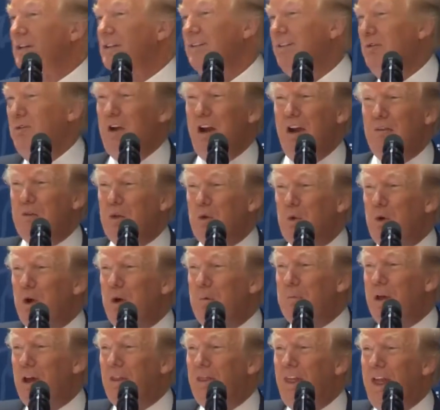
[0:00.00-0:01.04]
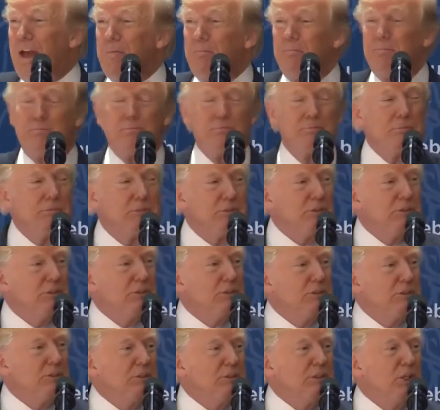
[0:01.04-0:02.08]
We don't have to worry about them.
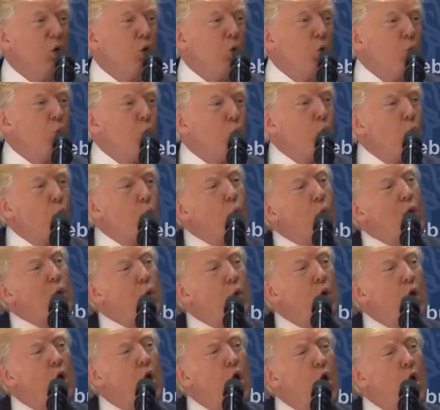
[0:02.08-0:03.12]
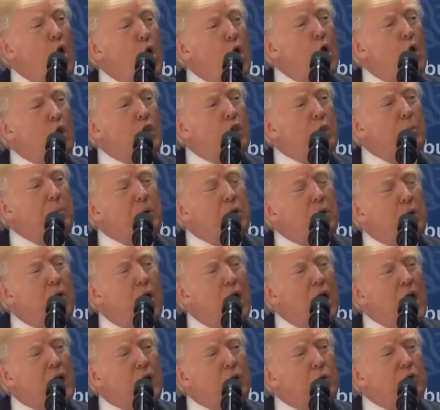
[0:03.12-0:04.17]
We will hold the
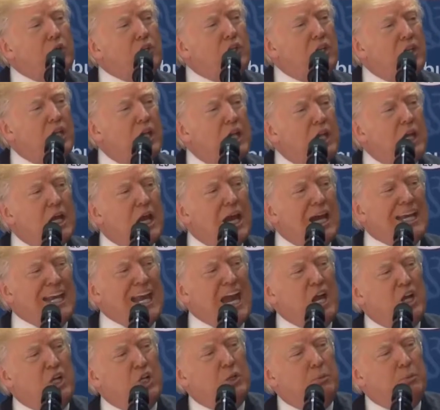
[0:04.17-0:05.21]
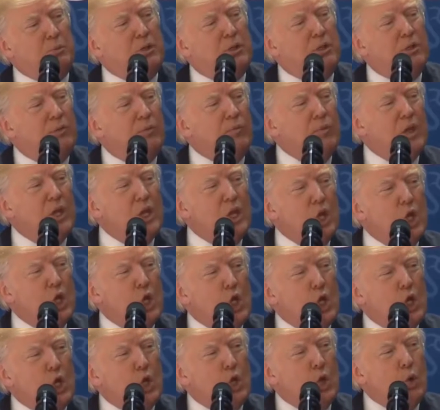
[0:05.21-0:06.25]
bureaucracy accountable.
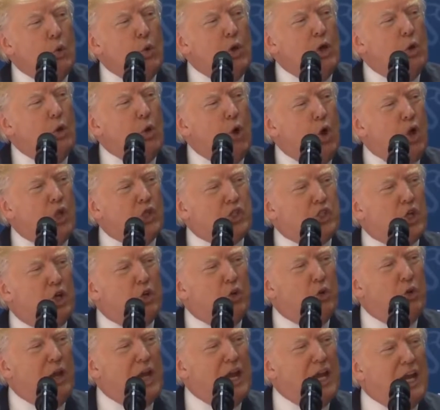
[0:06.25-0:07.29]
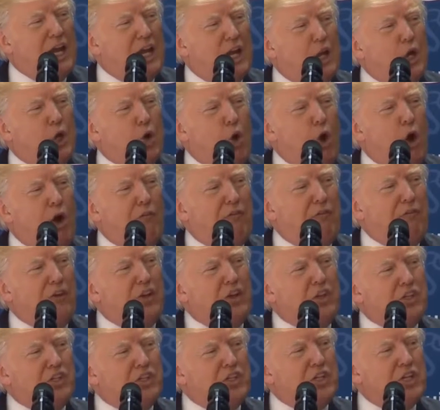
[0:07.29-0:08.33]
We are also creating a new
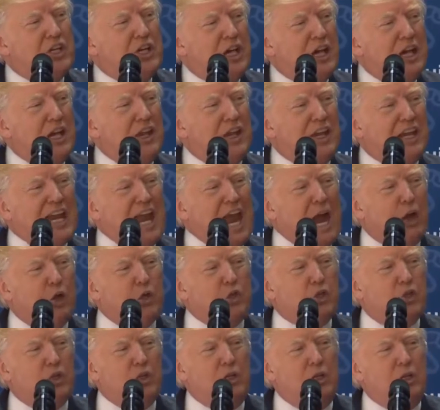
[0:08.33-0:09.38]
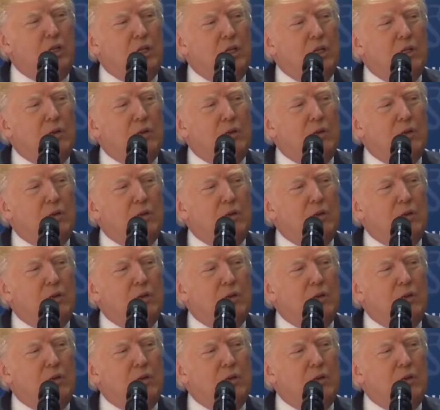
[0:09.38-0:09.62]
office in the Council